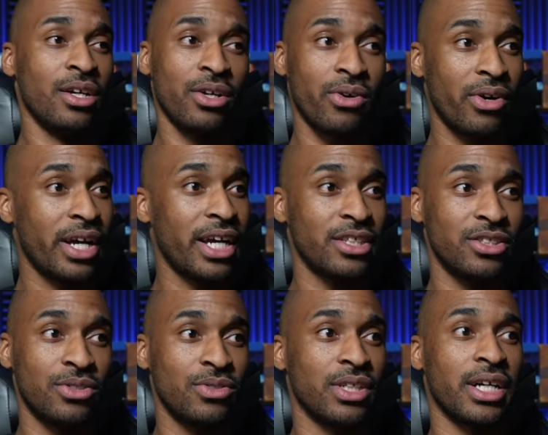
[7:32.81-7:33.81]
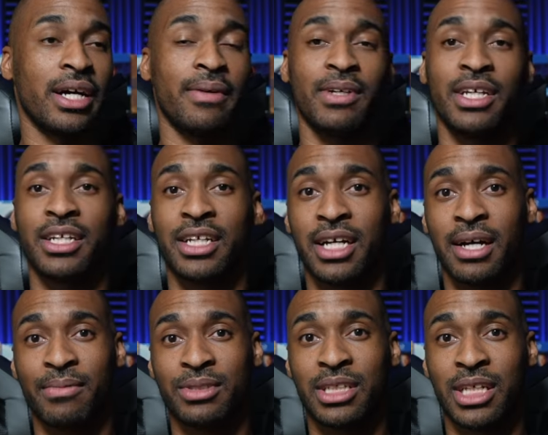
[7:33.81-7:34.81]
go ahead and shoot a comment in the
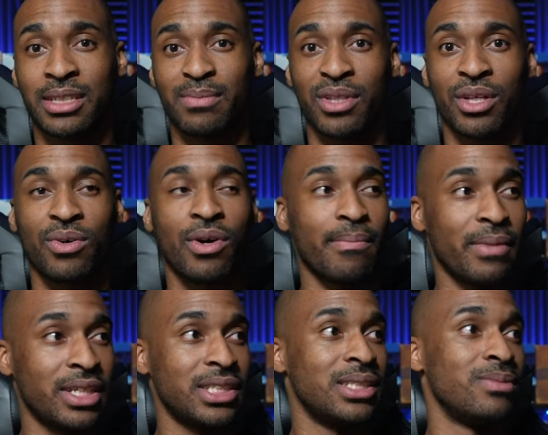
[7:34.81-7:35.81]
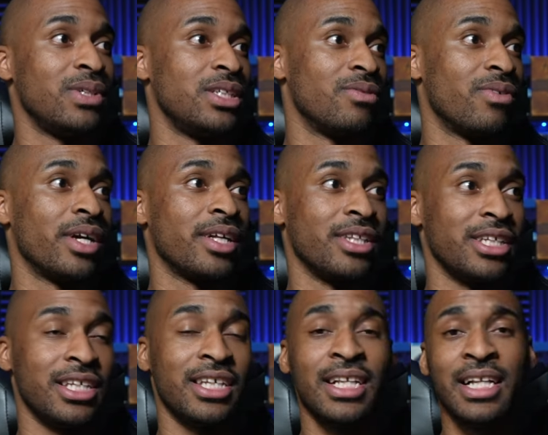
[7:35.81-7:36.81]
comment section below or message me
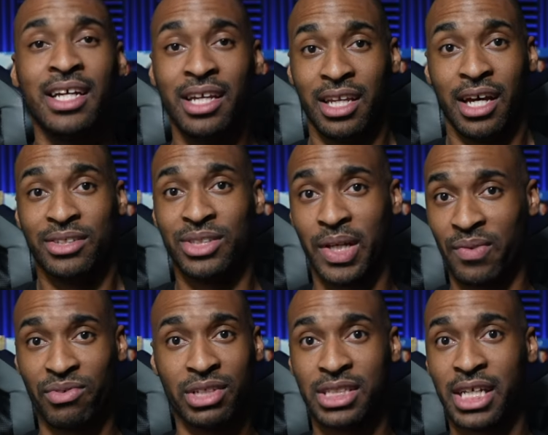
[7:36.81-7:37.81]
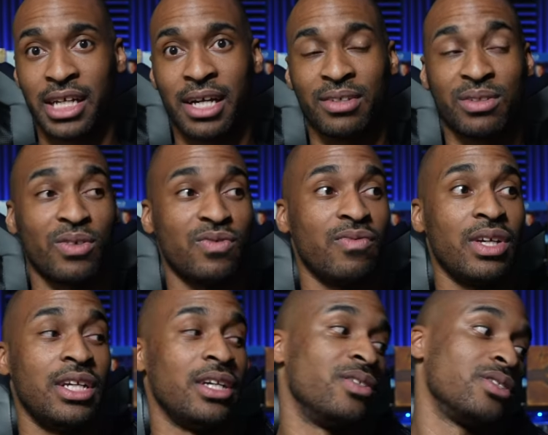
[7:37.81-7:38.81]
directly, and I'll definitely check out those
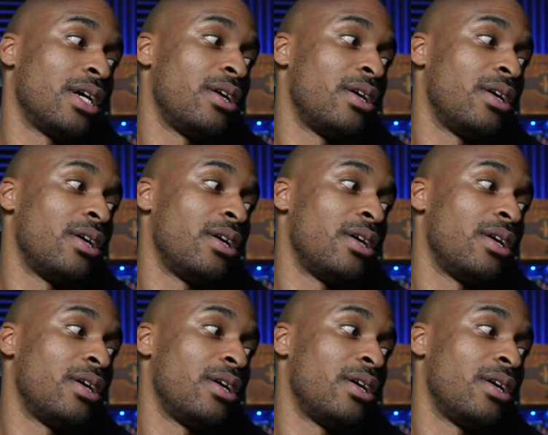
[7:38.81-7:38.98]
videos.